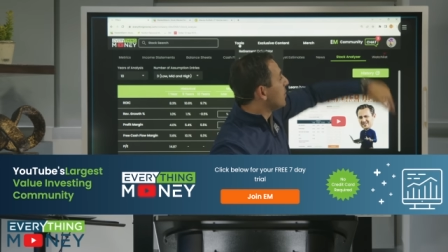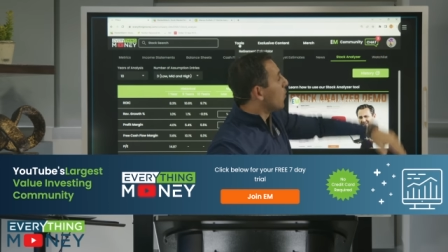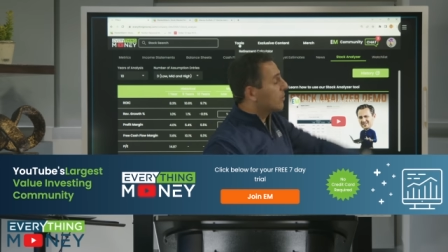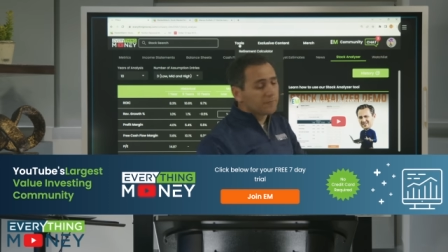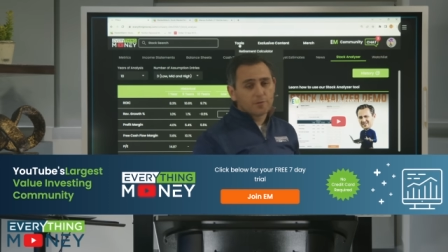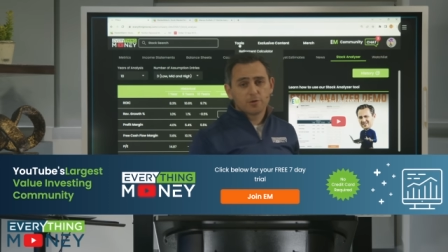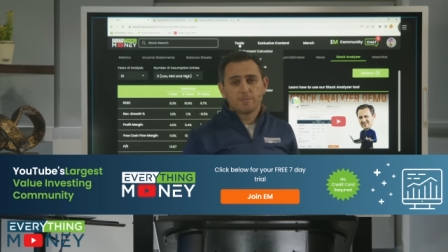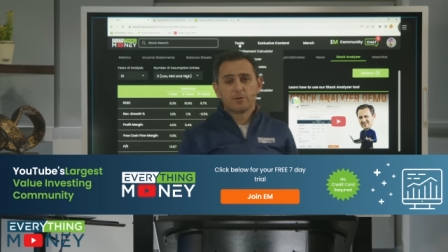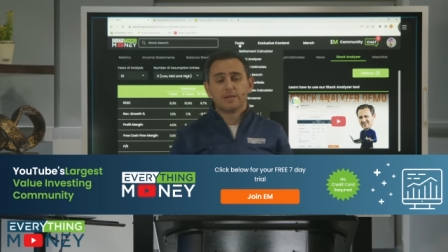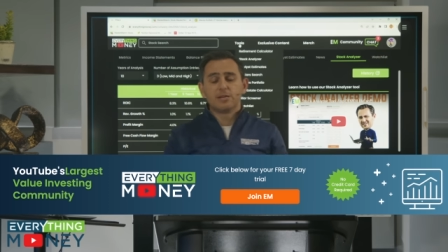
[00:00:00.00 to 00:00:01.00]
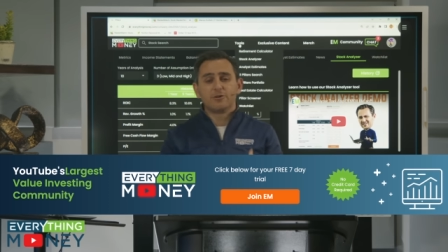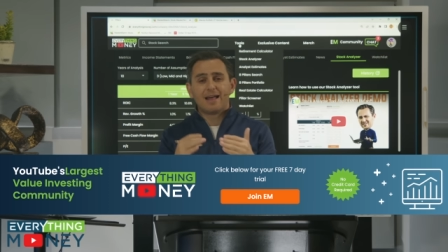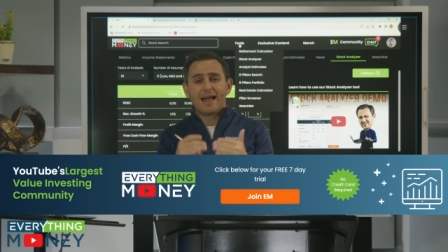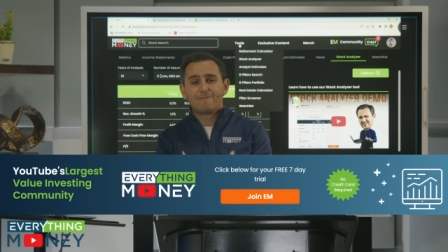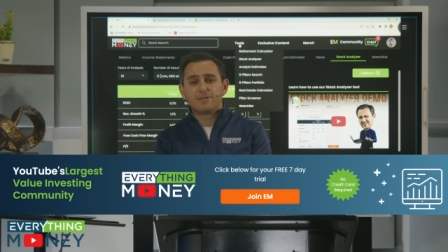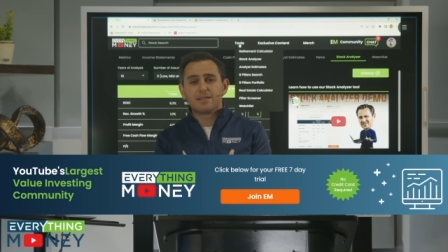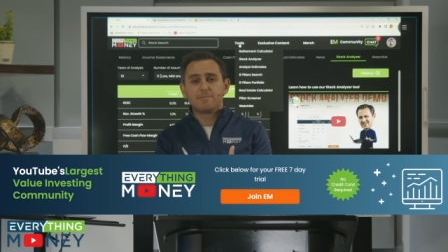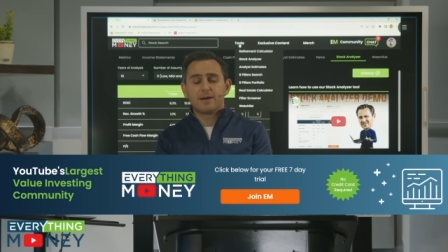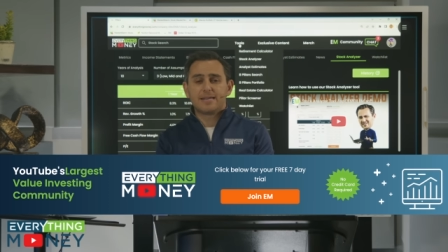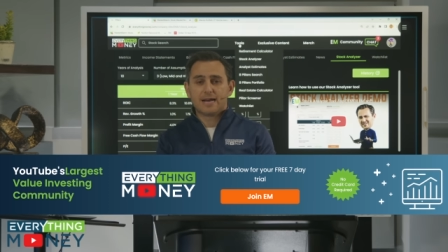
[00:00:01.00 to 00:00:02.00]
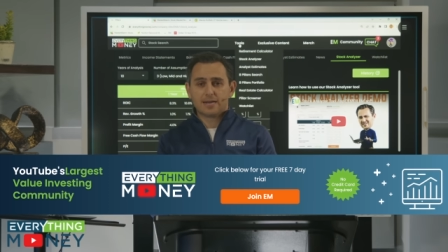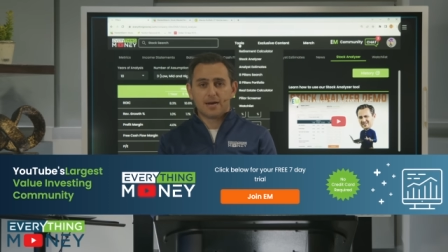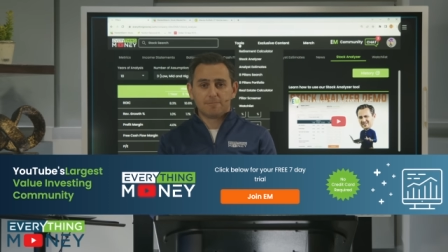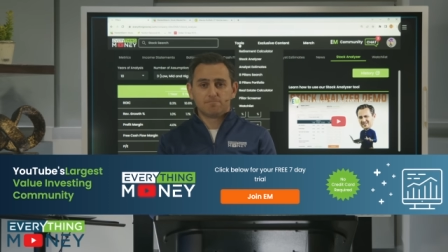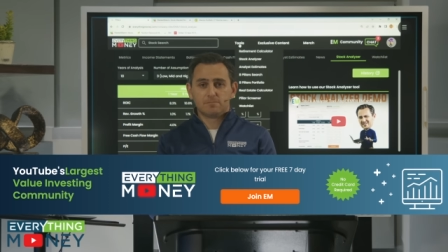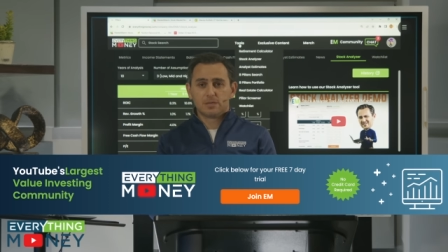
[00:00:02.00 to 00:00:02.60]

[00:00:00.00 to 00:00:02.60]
wonderful community. Go to everythingmoney.com.